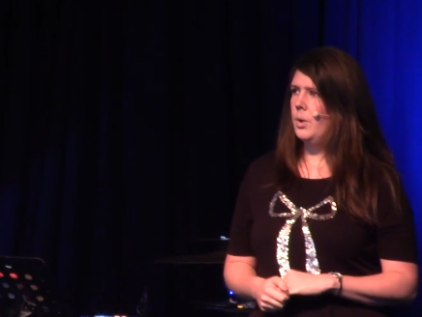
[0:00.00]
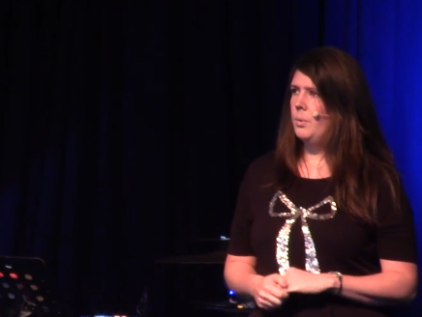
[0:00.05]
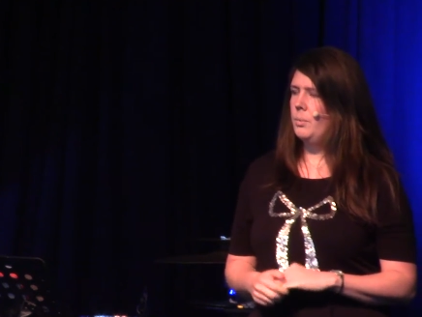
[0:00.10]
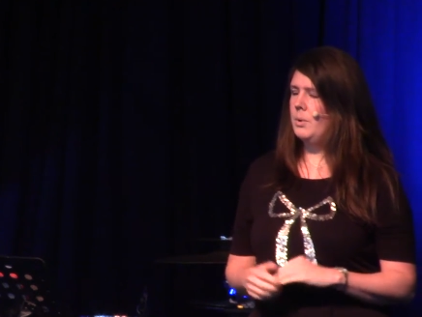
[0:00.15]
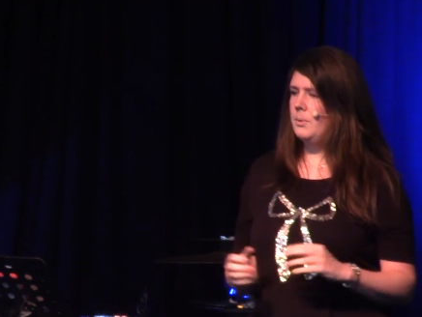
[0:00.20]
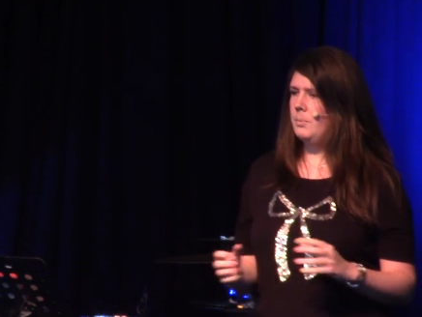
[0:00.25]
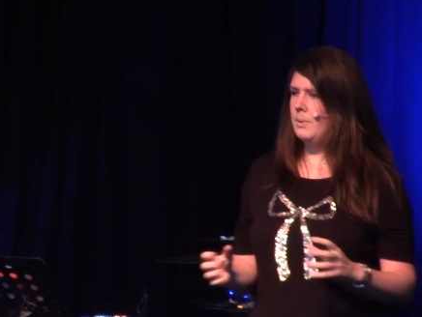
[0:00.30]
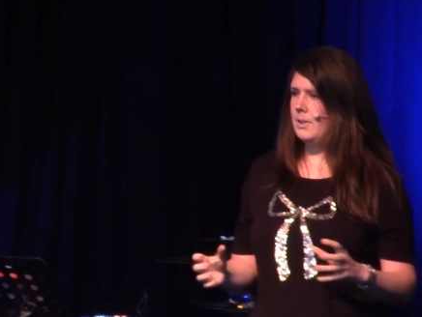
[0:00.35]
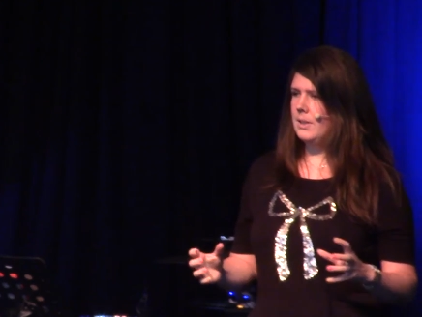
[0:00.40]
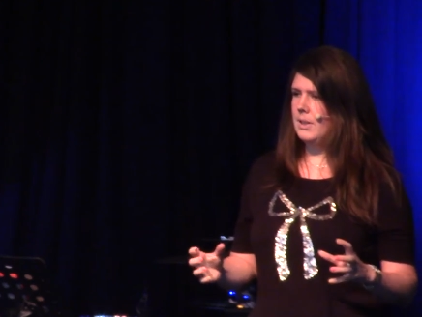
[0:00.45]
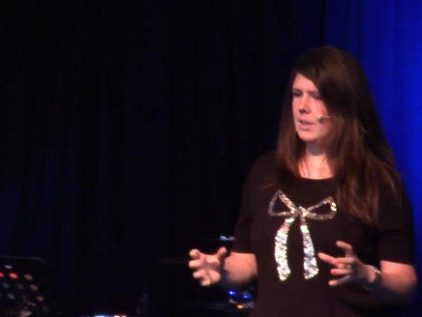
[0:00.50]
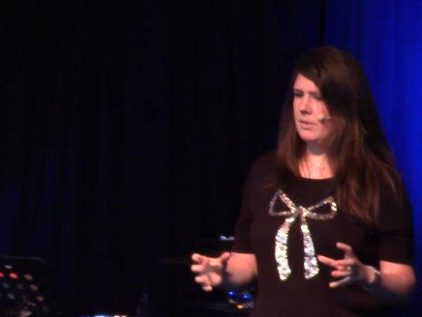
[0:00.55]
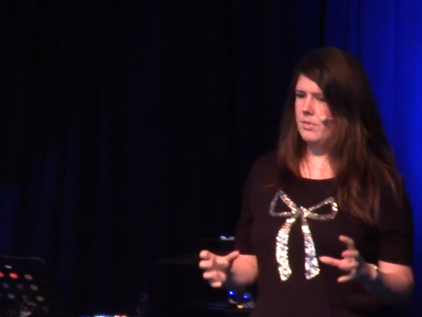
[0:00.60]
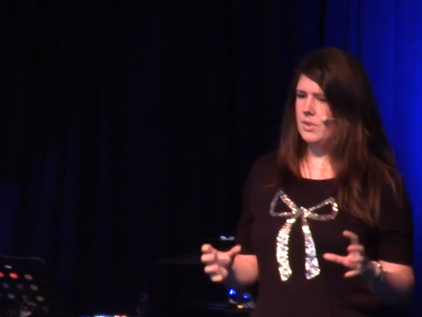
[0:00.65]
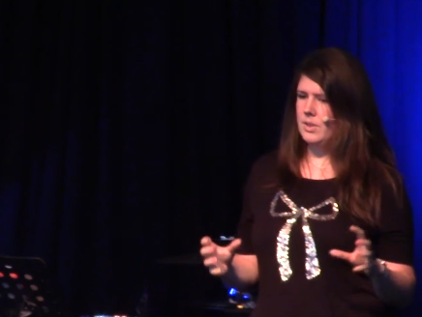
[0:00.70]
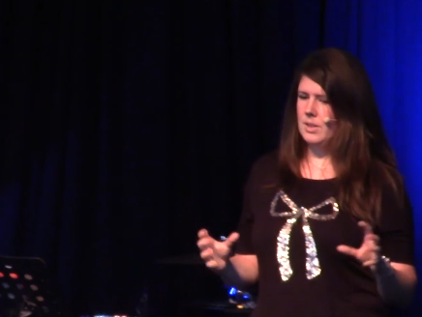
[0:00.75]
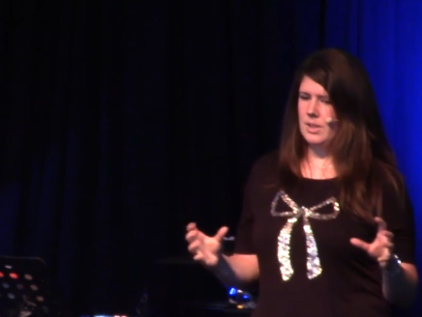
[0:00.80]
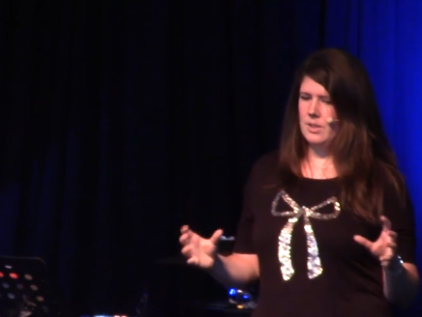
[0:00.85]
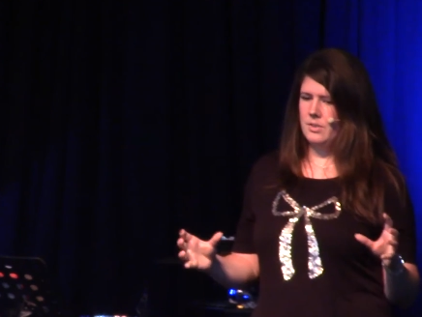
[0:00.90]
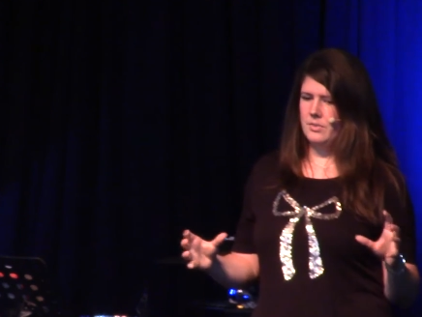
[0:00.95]
we'd been
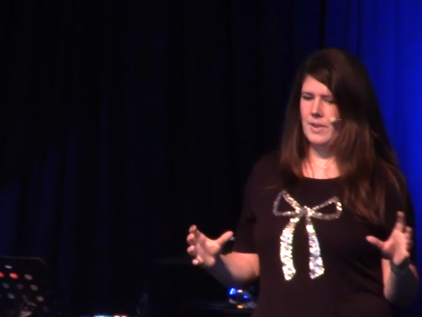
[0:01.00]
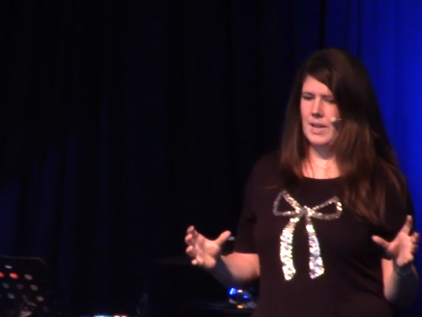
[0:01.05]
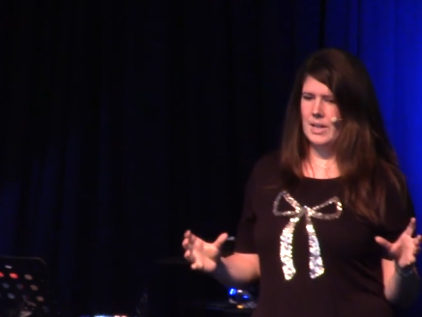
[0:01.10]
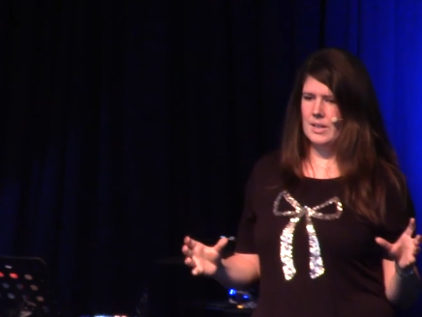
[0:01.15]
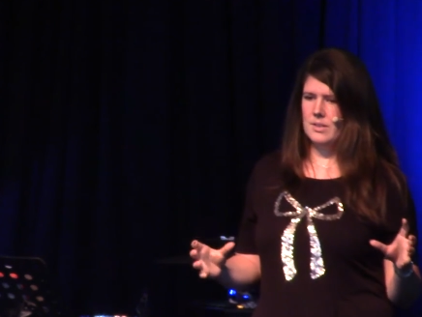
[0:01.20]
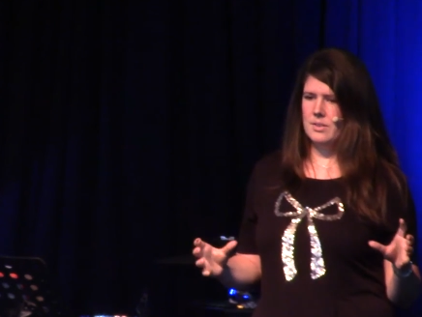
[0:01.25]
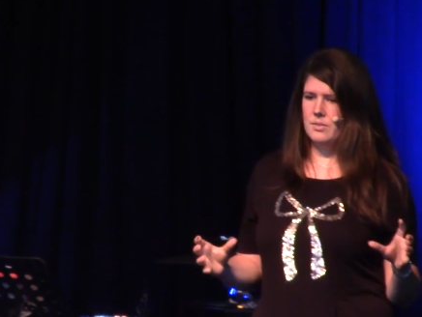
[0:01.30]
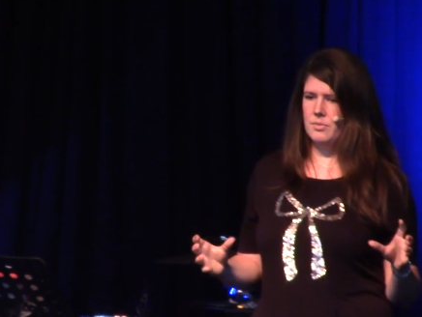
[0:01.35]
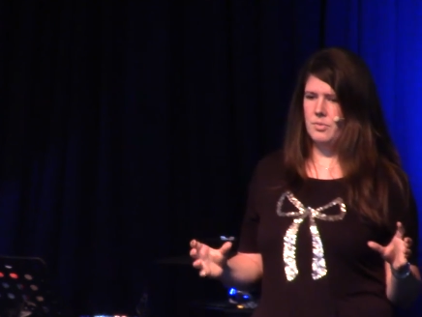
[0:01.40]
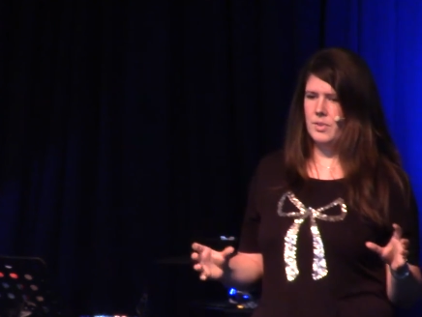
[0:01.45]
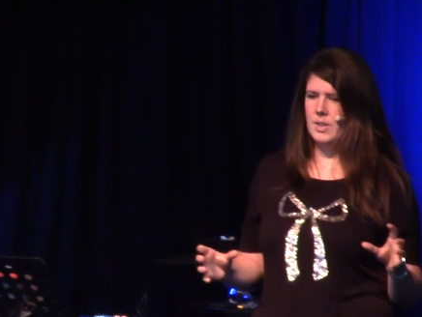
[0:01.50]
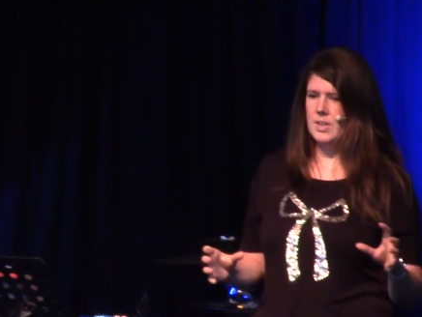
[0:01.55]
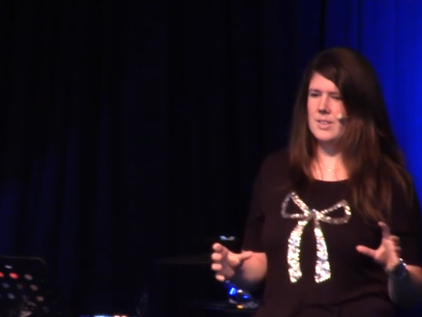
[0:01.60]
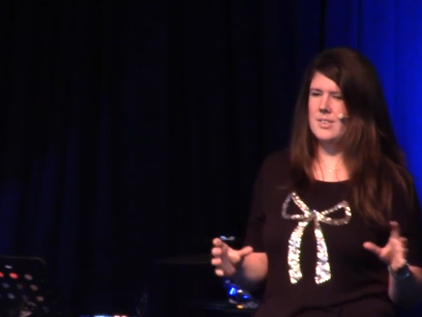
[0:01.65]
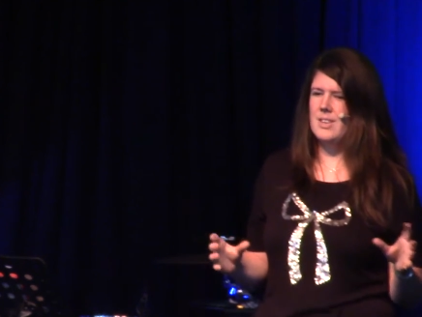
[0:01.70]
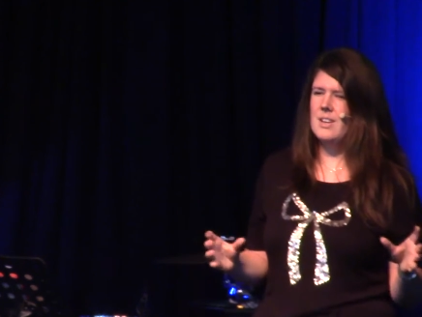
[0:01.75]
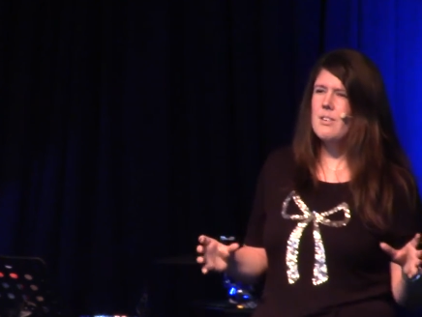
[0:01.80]
given these facts and figures.